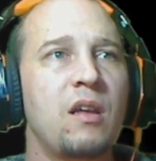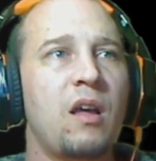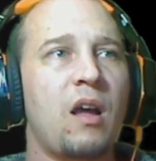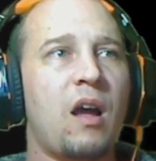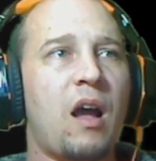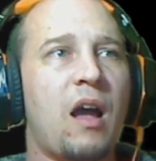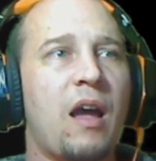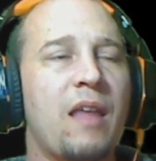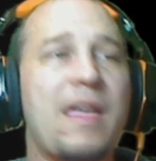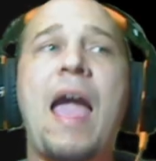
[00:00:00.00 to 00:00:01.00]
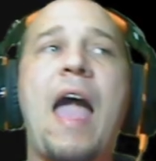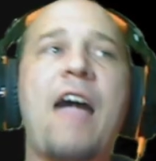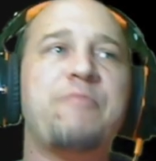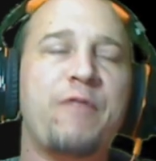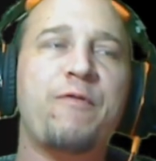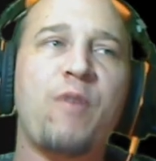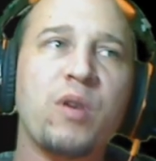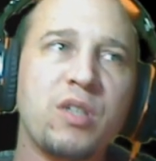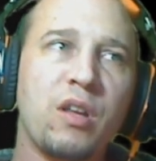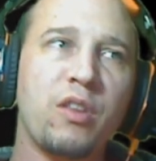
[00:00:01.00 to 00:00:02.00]
and they have been
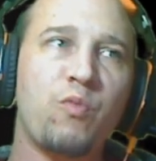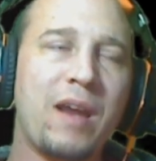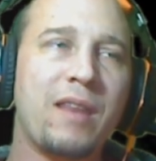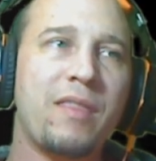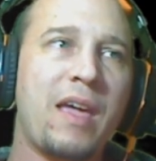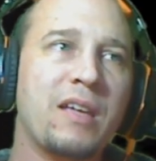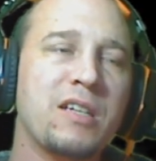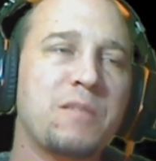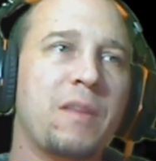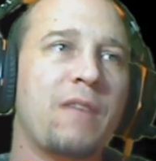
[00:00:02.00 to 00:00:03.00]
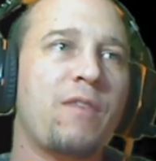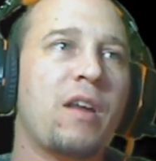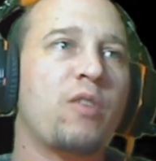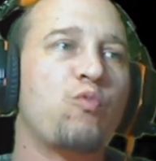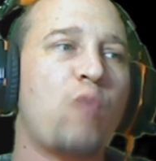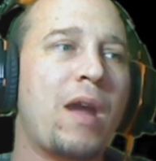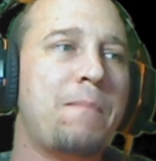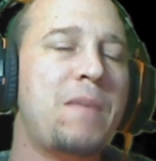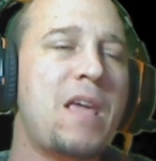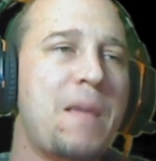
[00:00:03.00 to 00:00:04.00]
focused on the right things, but they've got the
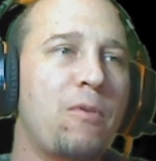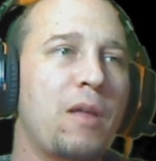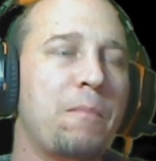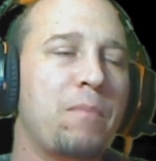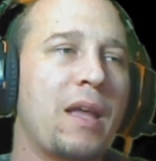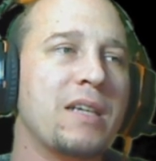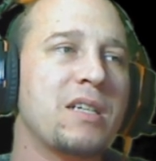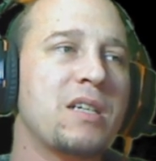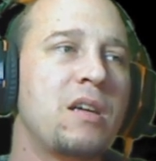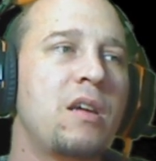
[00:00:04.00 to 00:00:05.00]
right people in place.